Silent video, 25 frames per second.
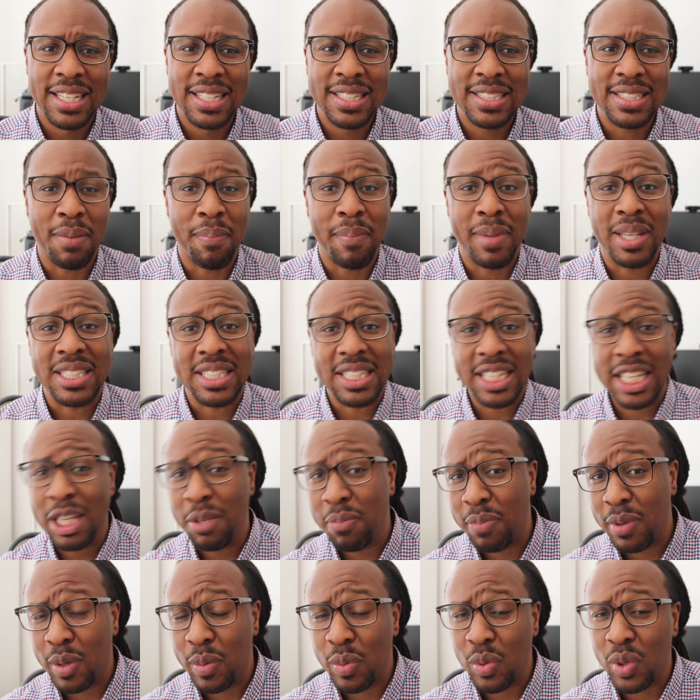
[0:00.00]
to
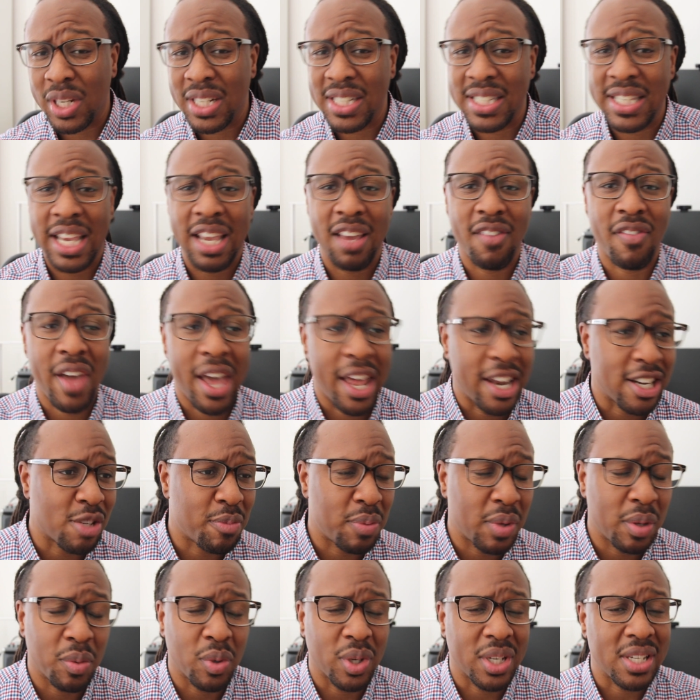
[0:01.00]
mislead people, to take advantage
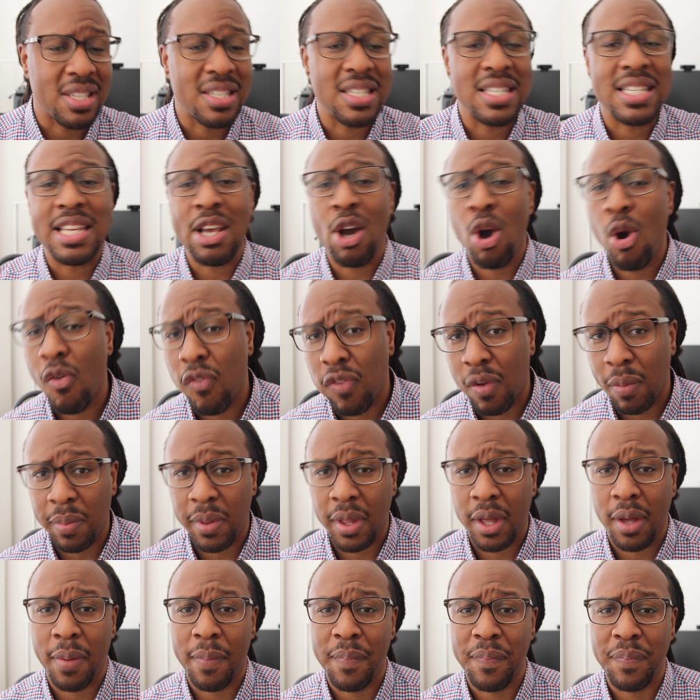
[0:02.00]
of people, to steal from
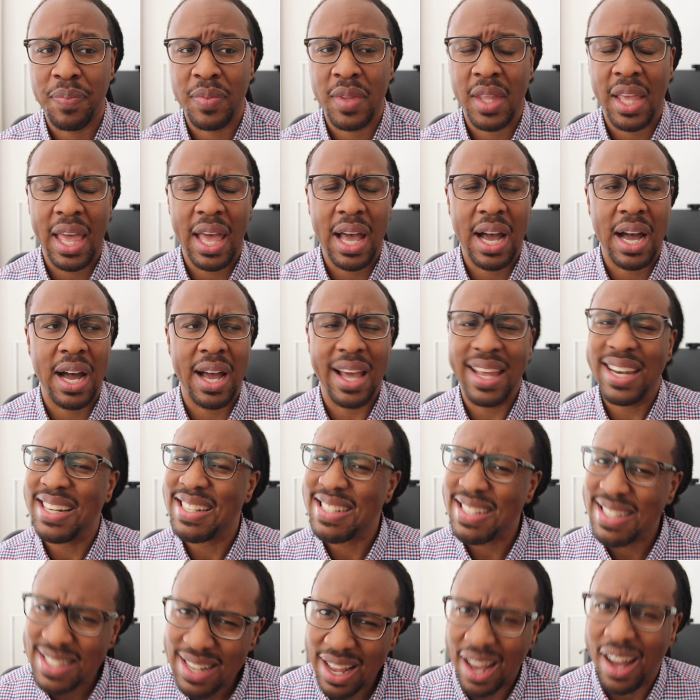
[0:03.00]
them. And
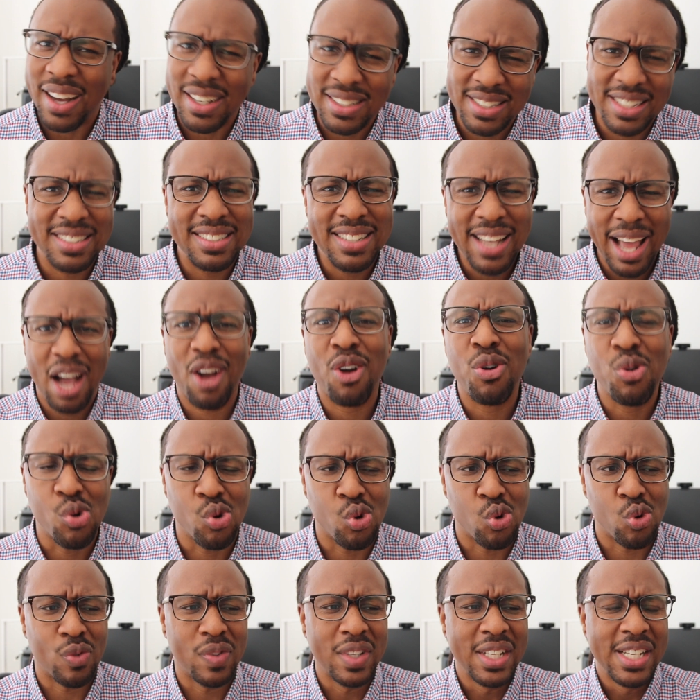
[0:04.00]
it sucks. It's not
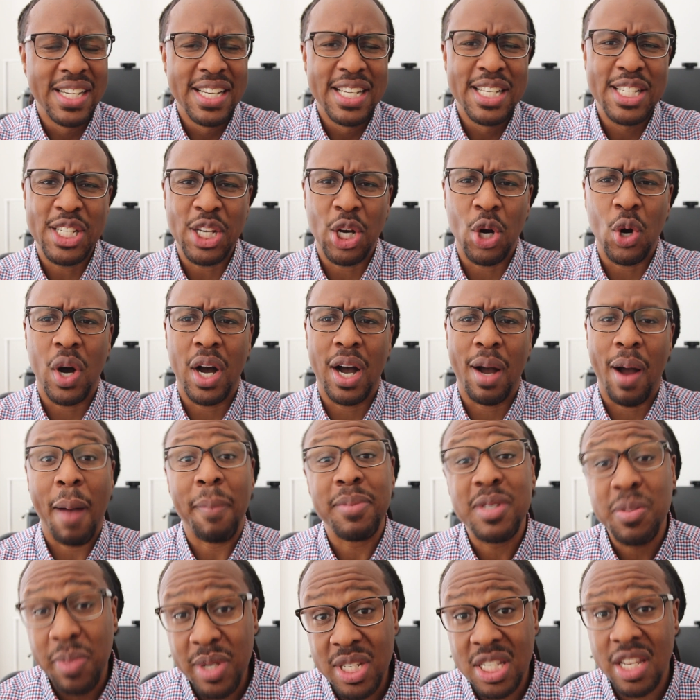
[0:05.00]
cool. So
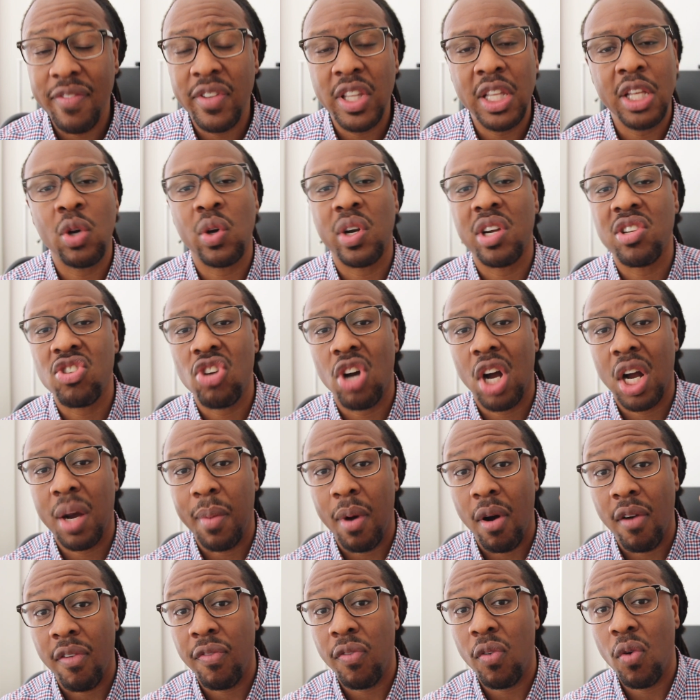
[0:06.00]
I'm specifically going to talk
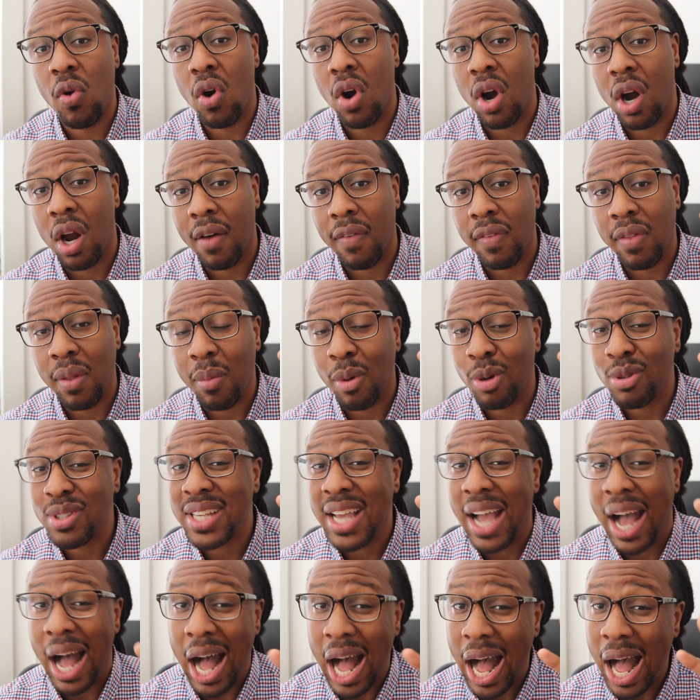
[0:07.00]
about 4 of the most
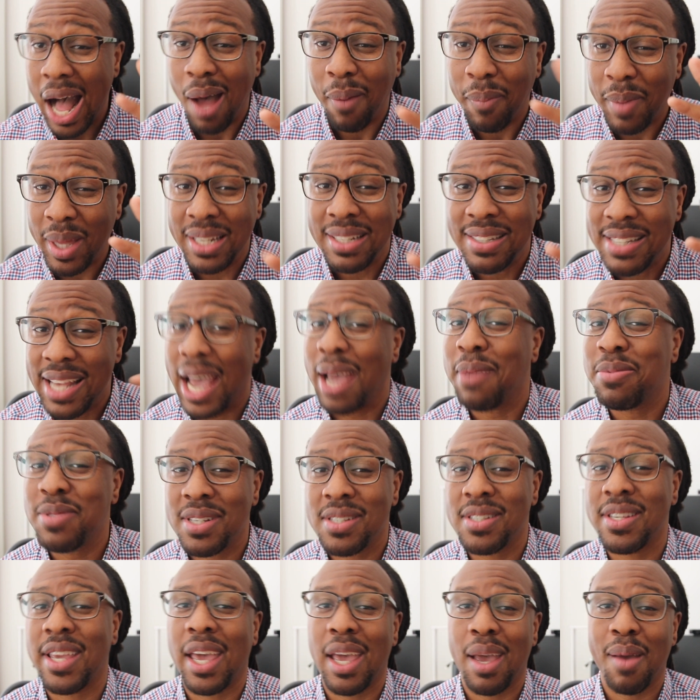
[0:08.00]
common types
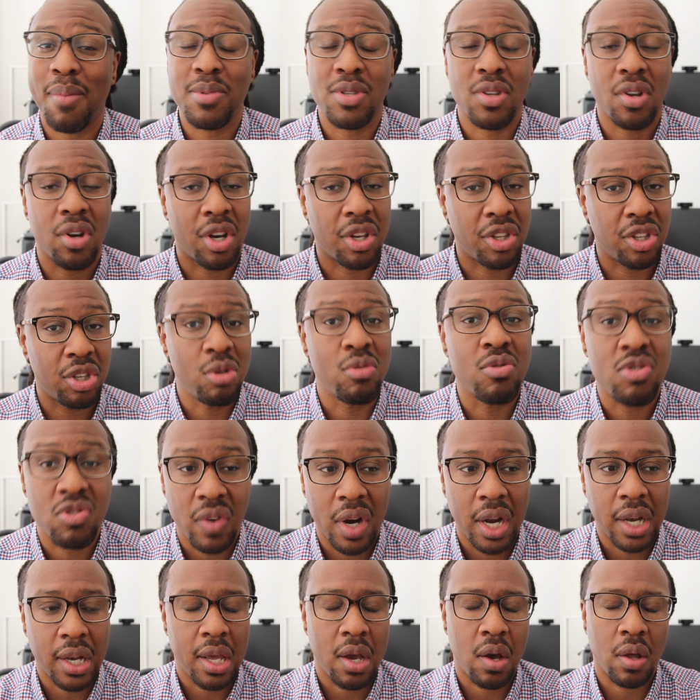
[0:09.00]
of scams that are in use
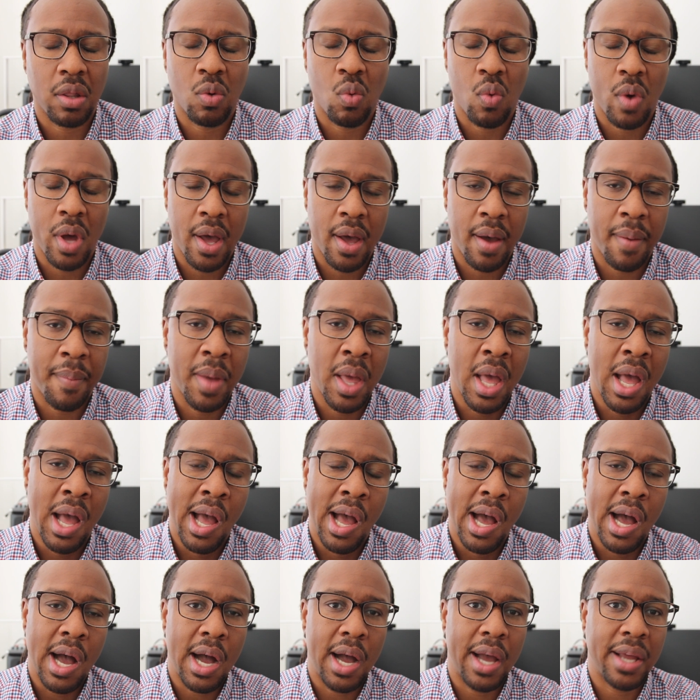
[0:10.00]
right now on the web,
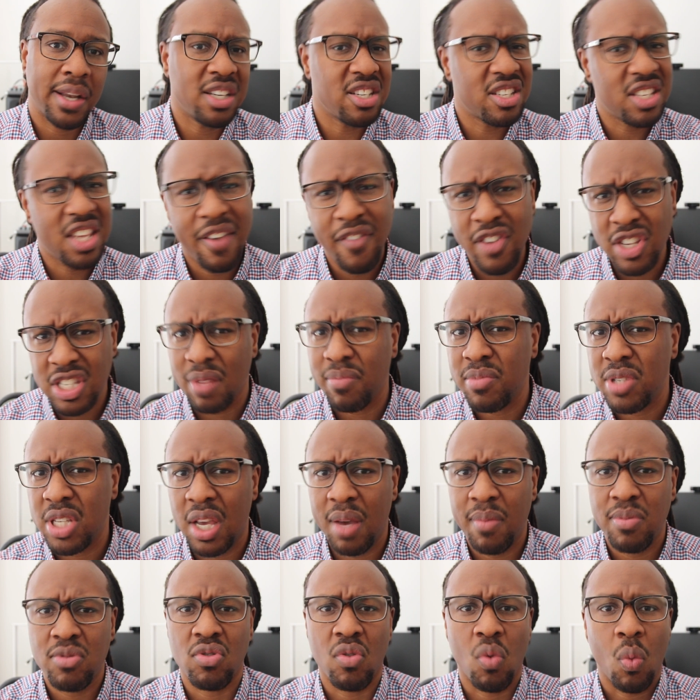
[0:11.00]
and just give you some
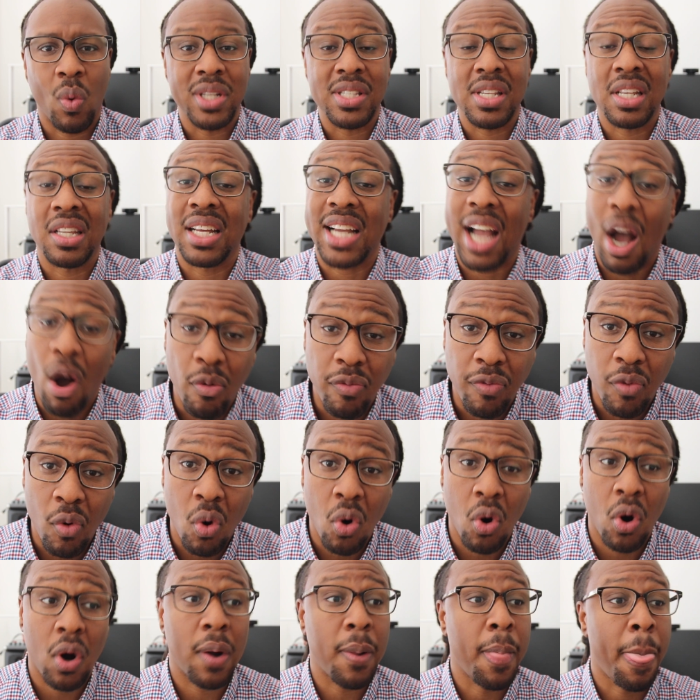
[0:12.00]
tips on what to look out
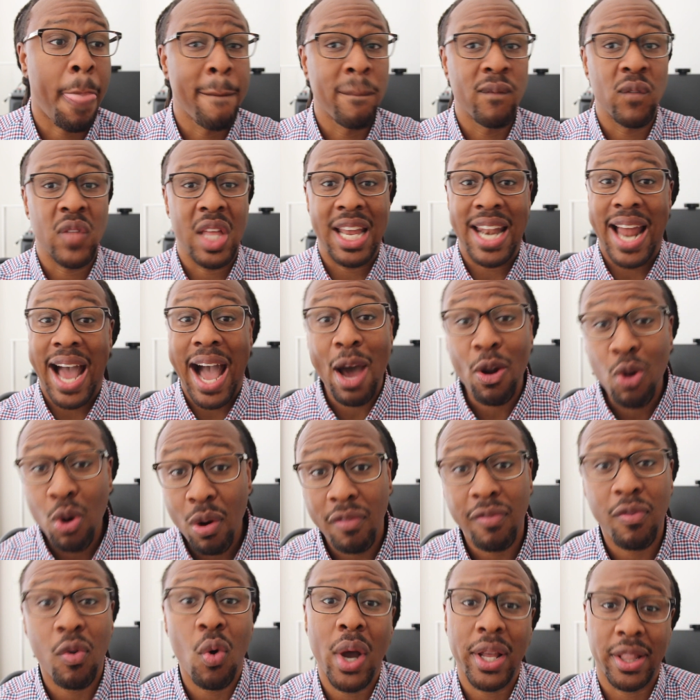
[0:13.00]
for and how to
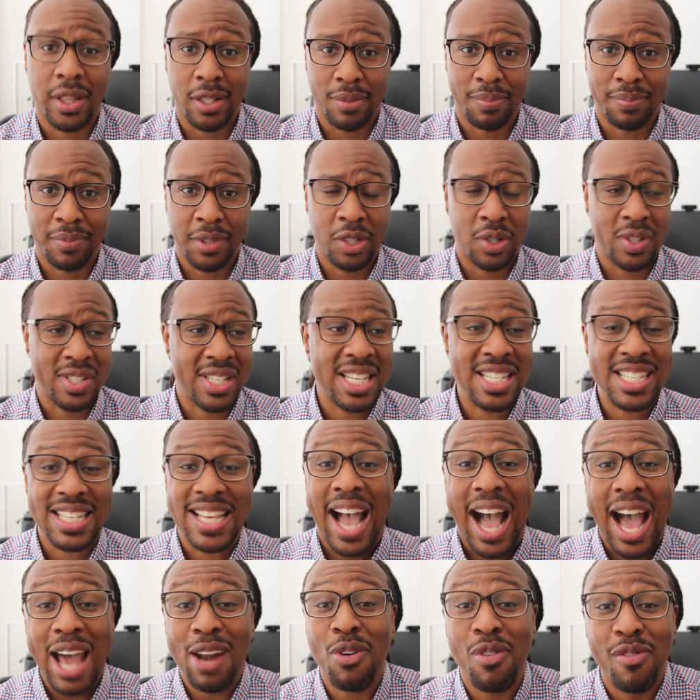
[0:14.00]
avoid them. You know, essentially
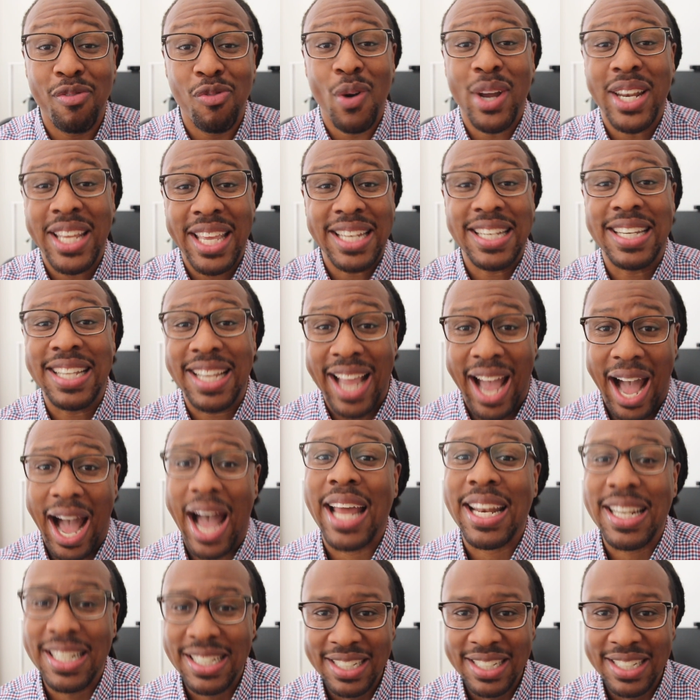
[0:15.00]
how to avoid getting got.